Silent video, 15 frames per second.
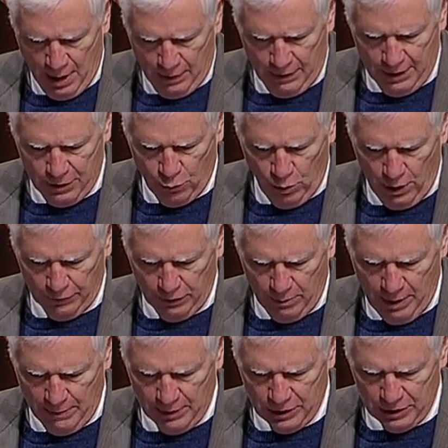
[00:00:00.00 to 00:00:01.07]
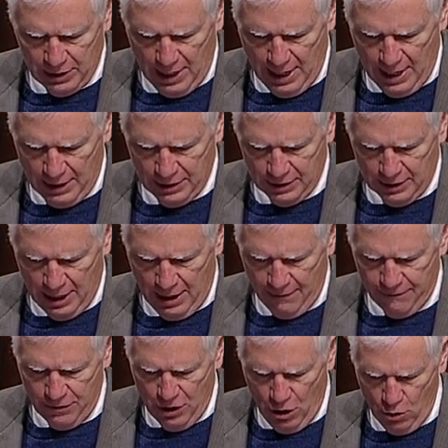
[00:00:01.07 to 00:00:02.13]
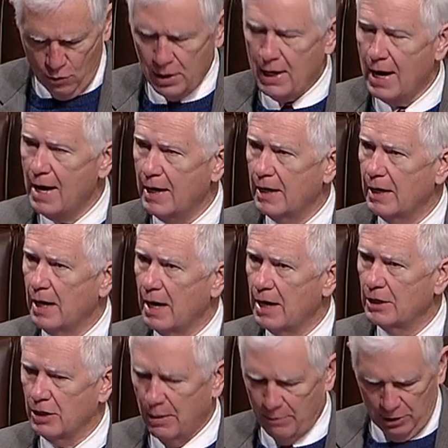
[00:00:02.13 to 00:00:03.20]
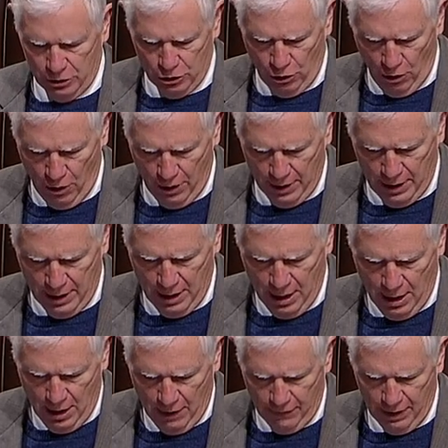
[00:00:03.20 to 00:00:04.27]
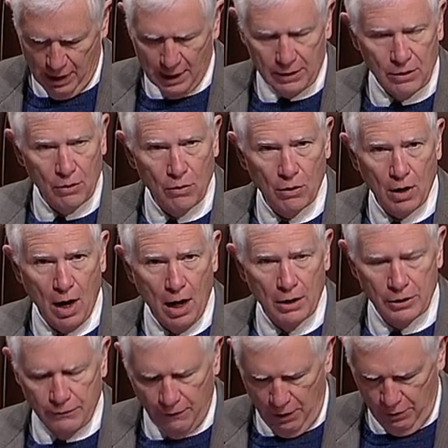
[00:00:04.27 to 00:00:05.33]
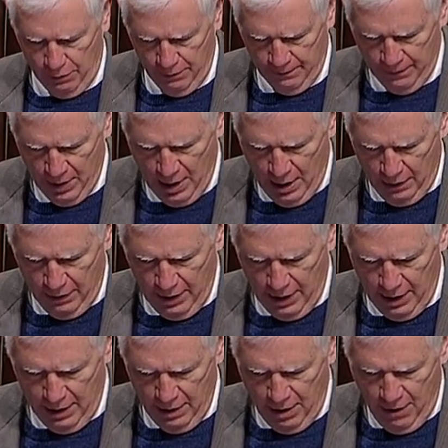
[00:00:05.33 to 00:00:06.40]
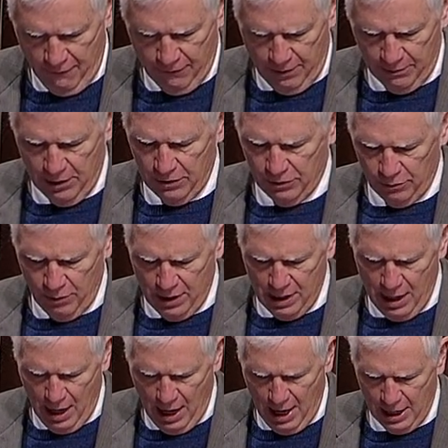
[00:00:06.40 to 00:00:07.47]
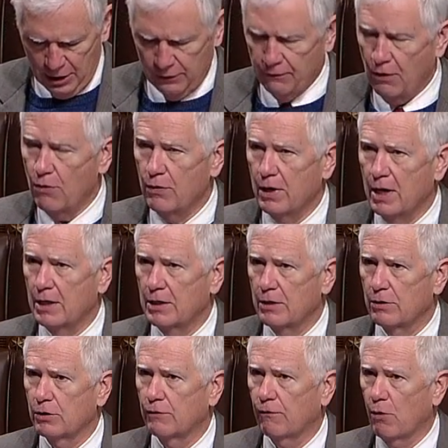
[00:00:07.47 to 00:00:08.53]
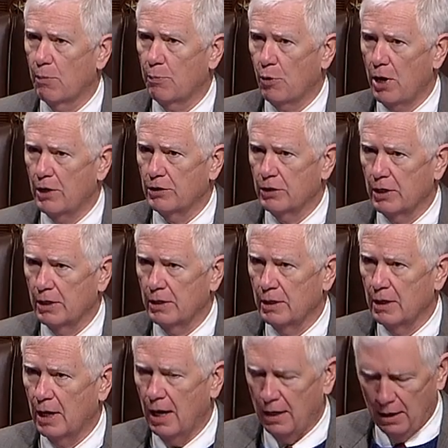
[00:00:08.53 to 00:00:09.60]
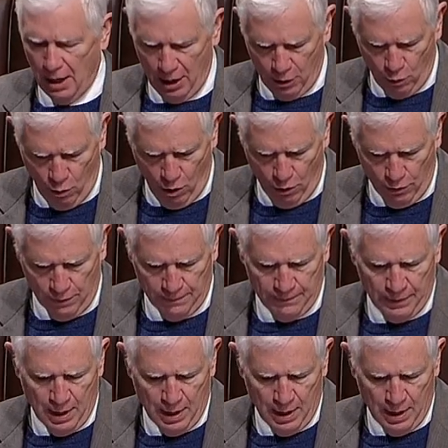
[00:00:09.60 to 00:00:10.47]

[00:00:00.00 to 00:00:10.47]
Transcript: The 12th Amendment states that if no candidate has a majority of the Electoral College vote, then from the three highest vote getters for president, and I quote,